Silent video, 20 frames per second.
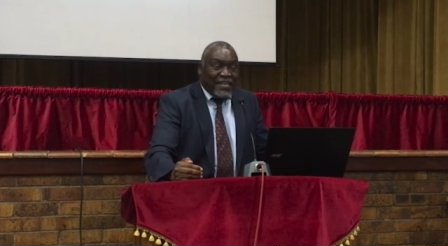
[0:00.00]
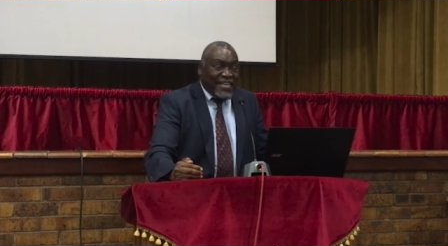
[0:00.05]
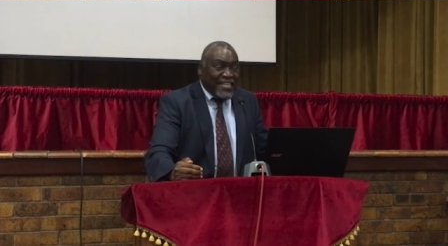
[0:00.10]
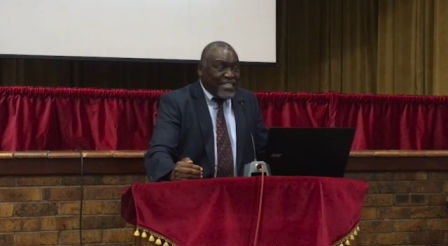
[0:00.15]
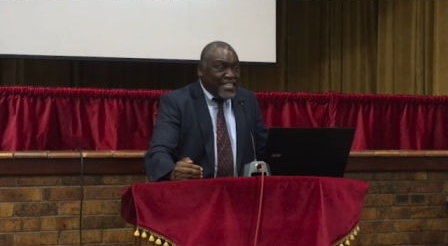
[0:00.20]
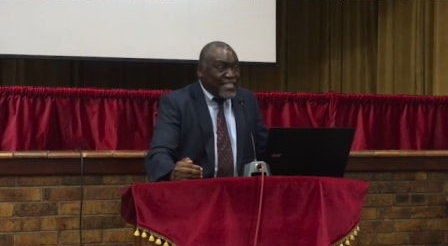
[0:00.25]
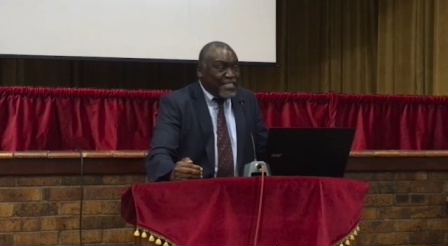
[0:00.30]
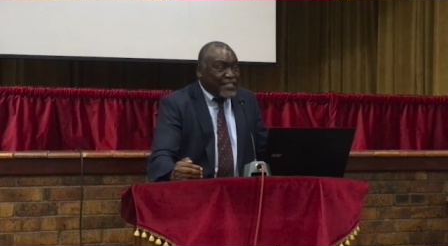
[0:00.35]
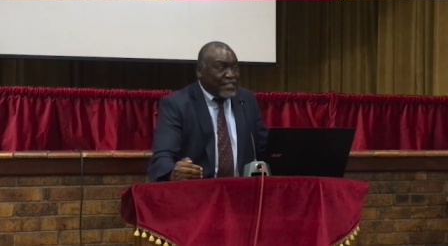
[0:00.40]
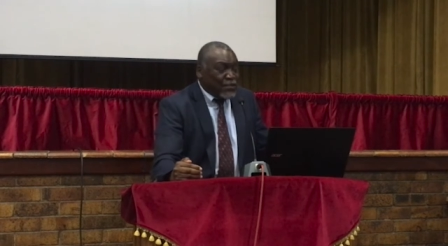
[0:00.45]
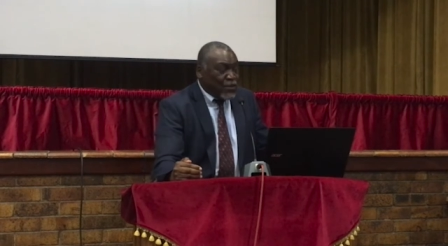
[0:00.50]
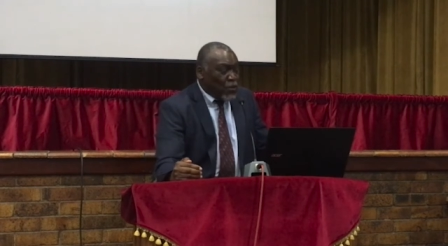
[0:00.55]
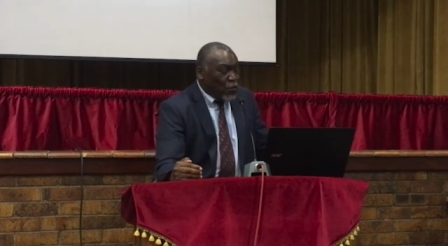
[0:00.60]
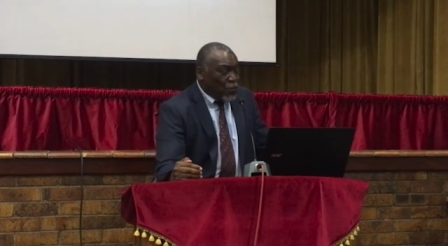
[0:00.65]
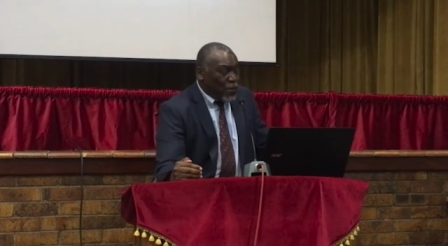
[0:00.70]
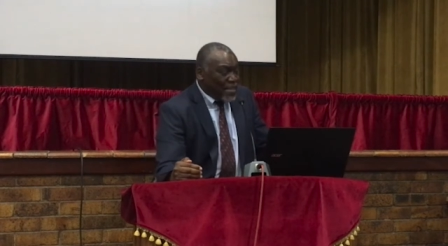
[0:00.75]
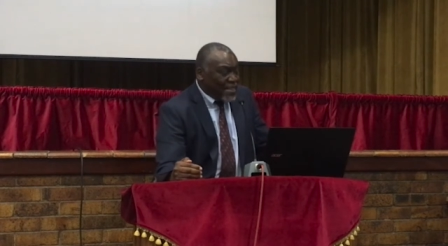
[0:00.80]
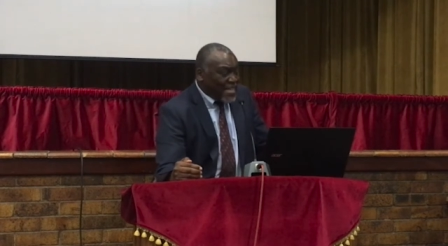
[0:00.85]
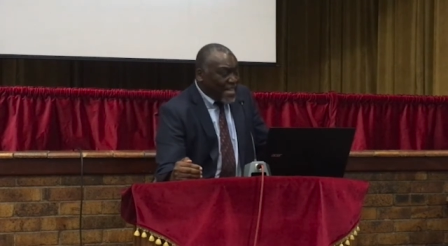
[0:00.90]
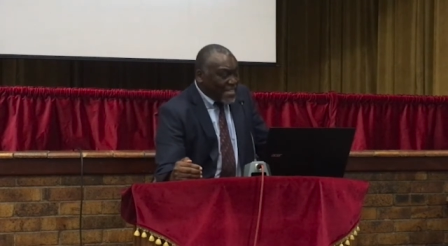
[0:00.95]
It is
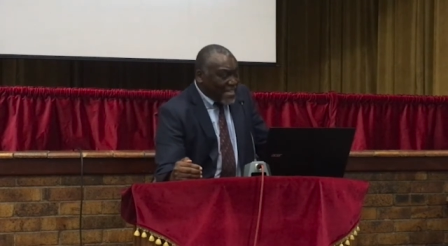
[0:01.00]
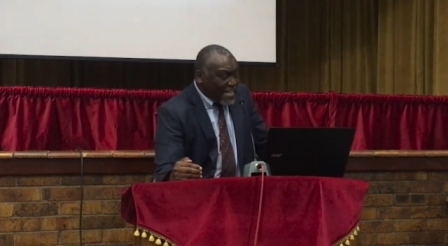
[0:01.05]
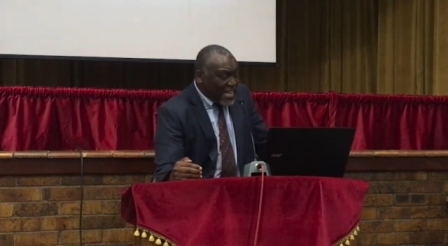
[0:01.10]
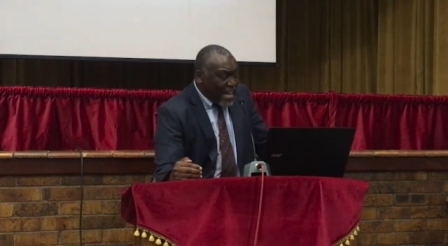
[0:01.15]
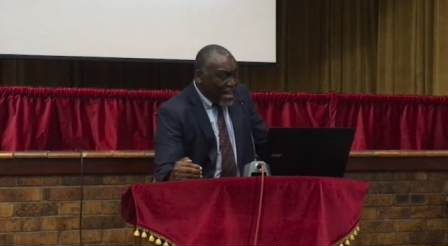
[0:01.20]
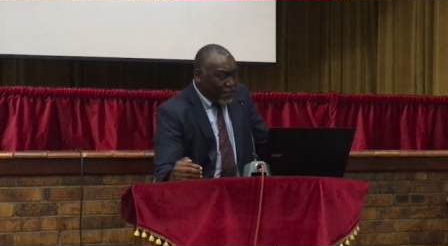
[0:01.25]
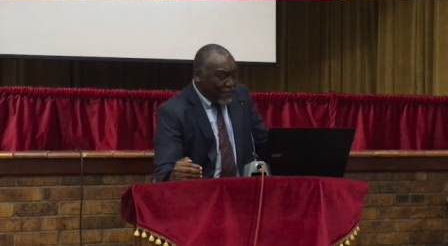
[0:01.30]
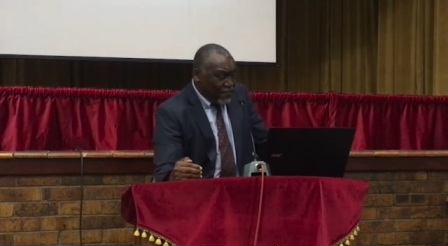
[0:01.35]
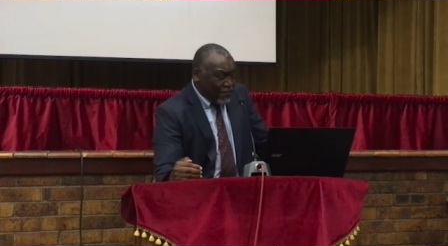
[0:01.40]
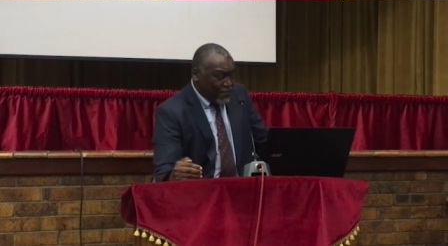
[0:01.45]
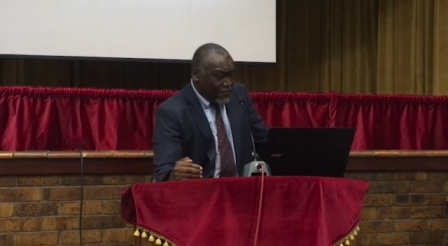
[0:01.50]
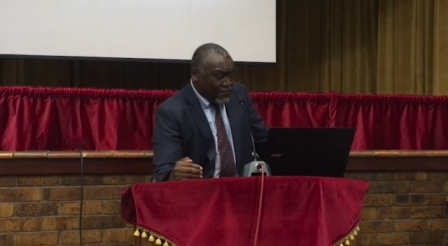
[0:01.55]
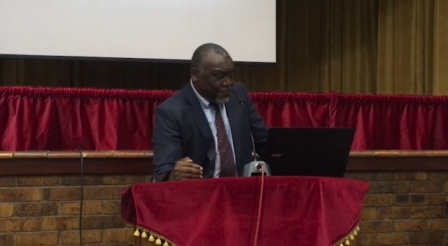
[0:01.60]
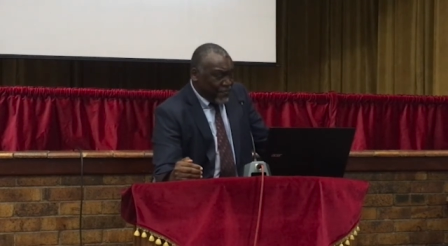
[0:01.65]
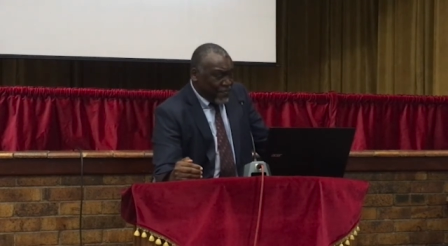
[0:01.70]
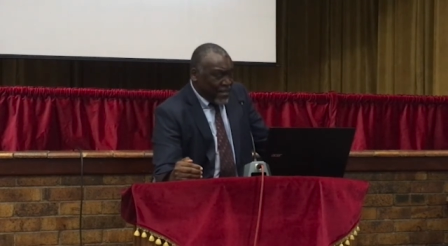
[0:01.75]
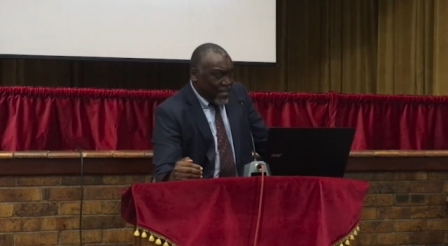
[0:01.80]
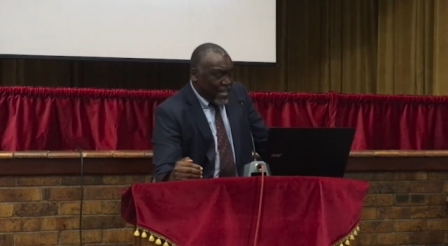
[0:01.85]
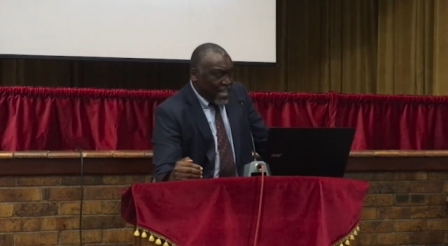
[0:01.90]
when that love